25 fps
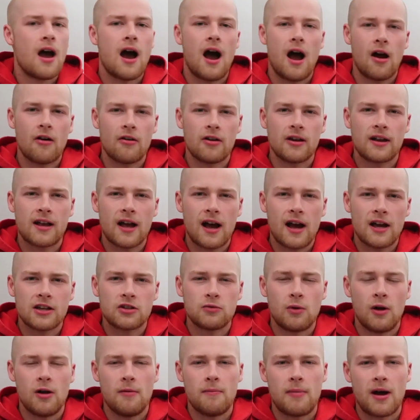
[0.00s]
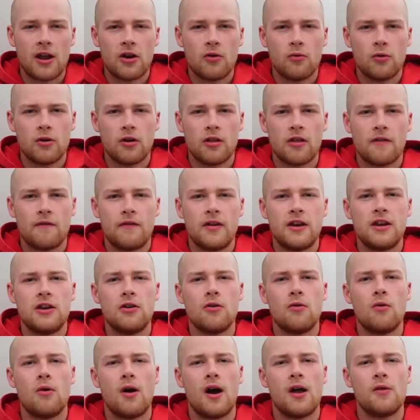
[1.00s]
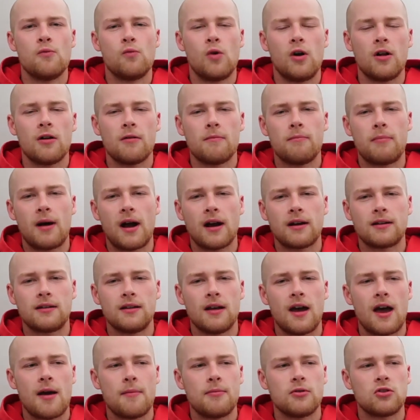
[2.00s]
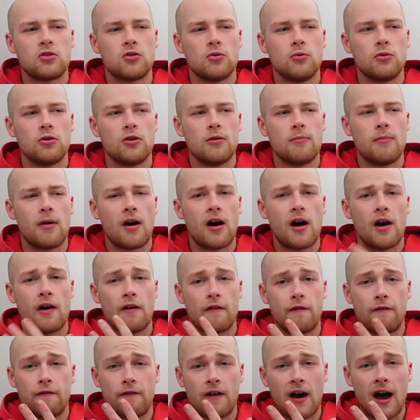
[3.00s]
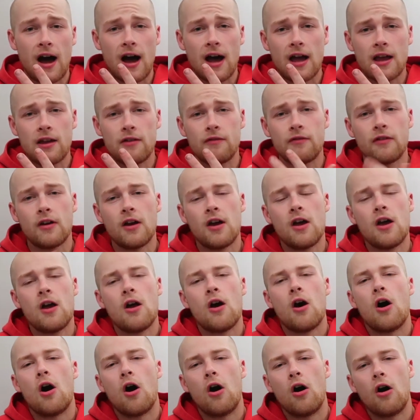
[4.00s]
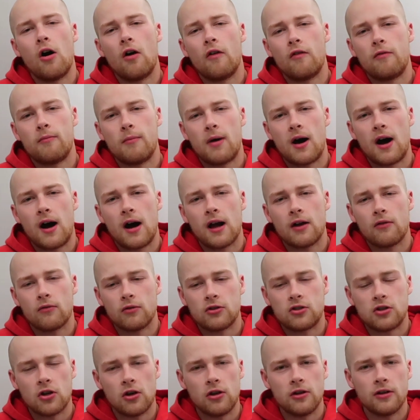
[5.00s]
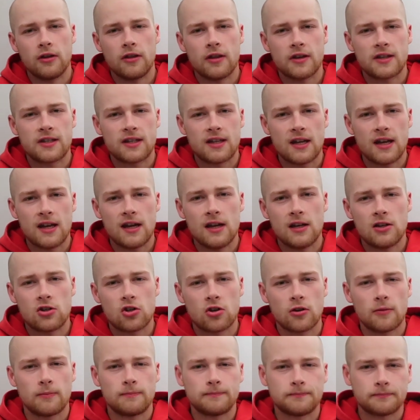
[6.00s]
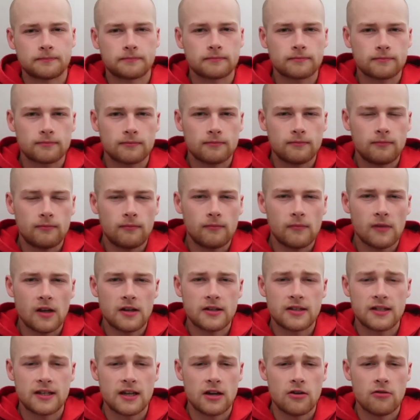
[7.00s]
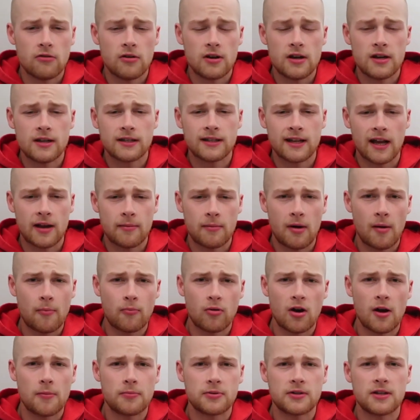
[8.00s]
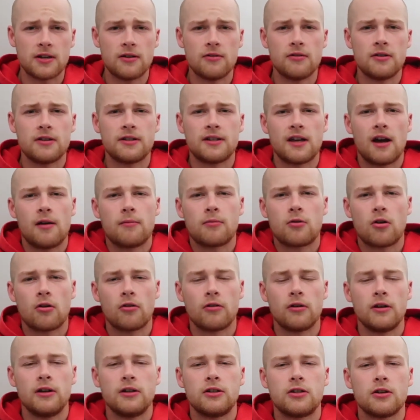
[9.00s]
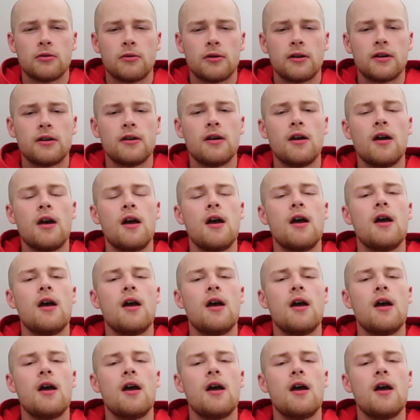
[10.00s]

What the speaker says: Alright guys, welcome back to another video and welcome back to episode number 5 of my return to the stage series, like my prep series that I'm currently doing.